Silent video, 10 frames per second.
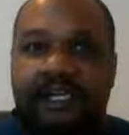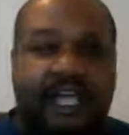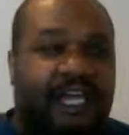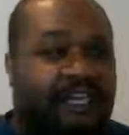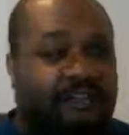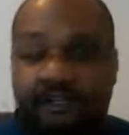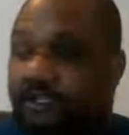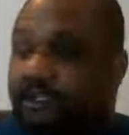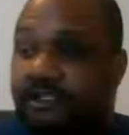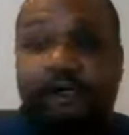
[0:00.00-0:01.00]
And
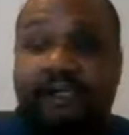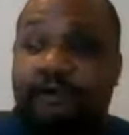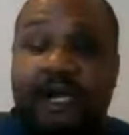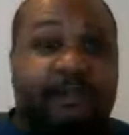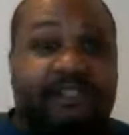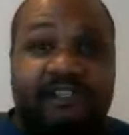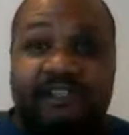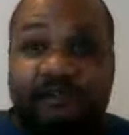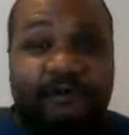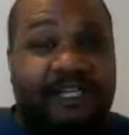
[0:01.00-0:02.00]
Tony Robbins is
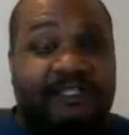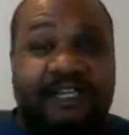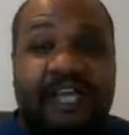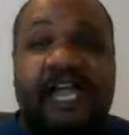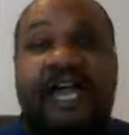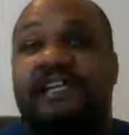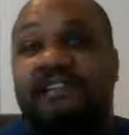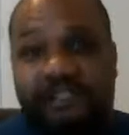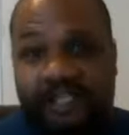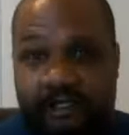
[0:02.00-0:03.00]
a
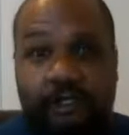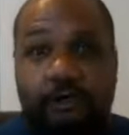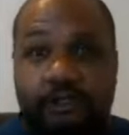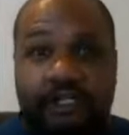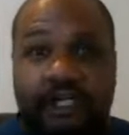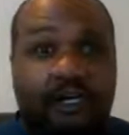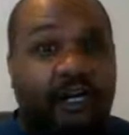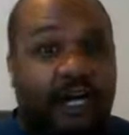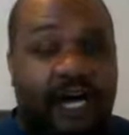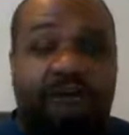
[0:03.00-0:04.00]
fantastic coach in a
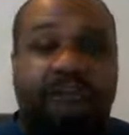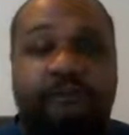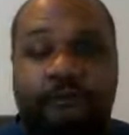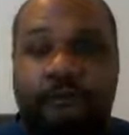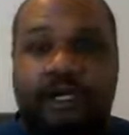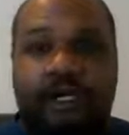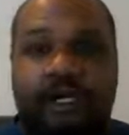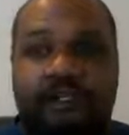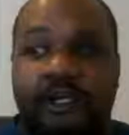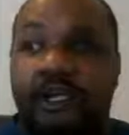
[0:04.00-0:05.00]
lot of different
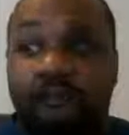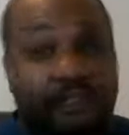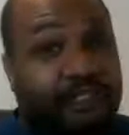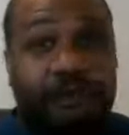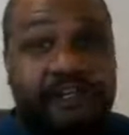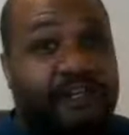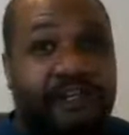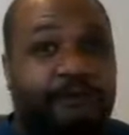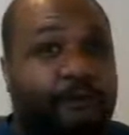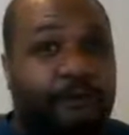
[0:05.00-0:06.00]
regards. But Tony's
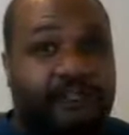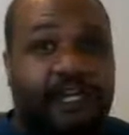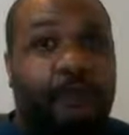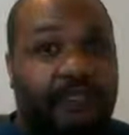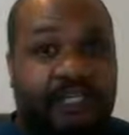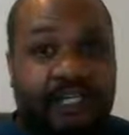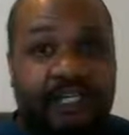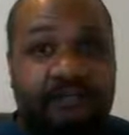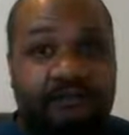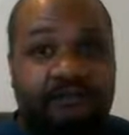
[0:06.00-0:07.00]
not everyone's cup of
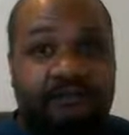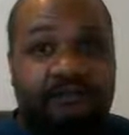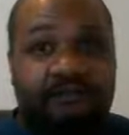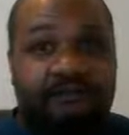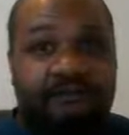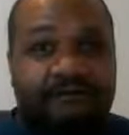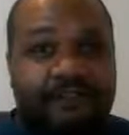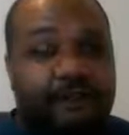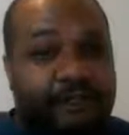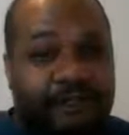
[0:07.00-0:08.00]
tea.
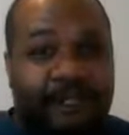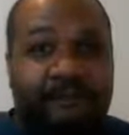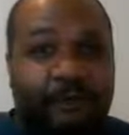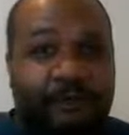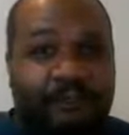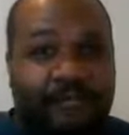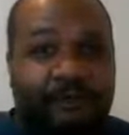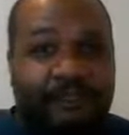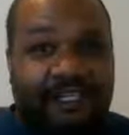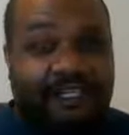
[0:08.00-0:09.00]
Tony's not everyone's cup
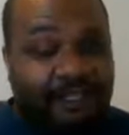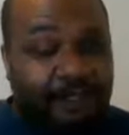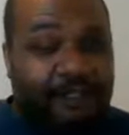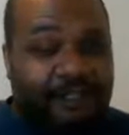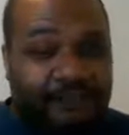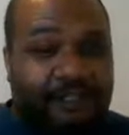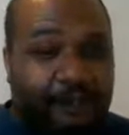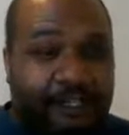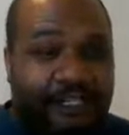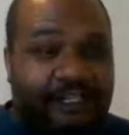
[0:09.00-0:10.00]
of tea.
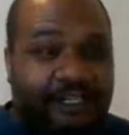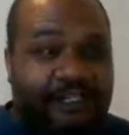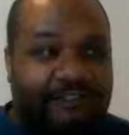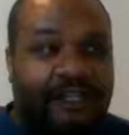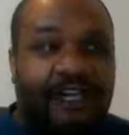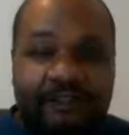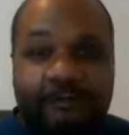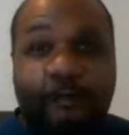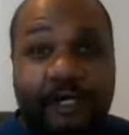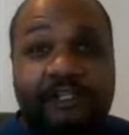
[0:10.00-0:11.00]
Tony is
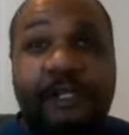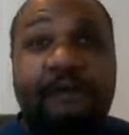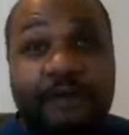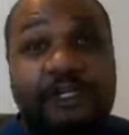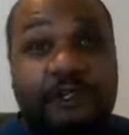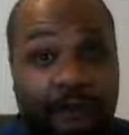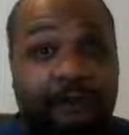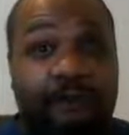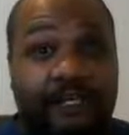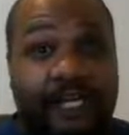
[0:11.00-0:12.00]
where some of us are a
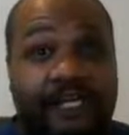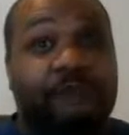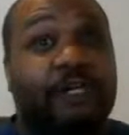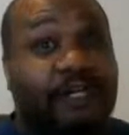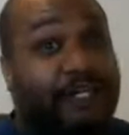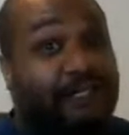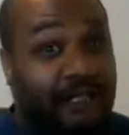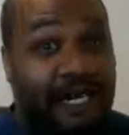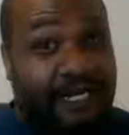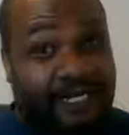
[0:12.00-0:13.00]
little extra, he's a
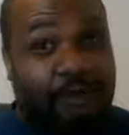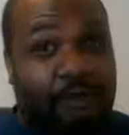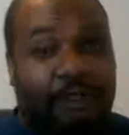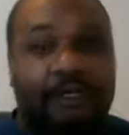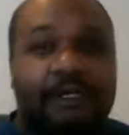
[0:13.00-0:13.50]
lot extra.